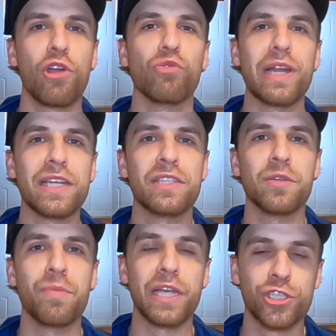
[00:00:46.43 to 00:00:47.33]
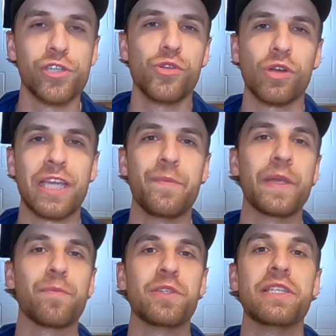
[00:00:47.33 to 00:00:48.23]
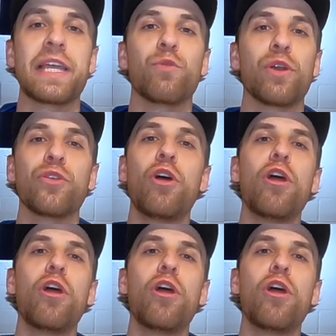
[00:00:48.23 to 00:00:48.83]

already to make sure you are keeping up to date with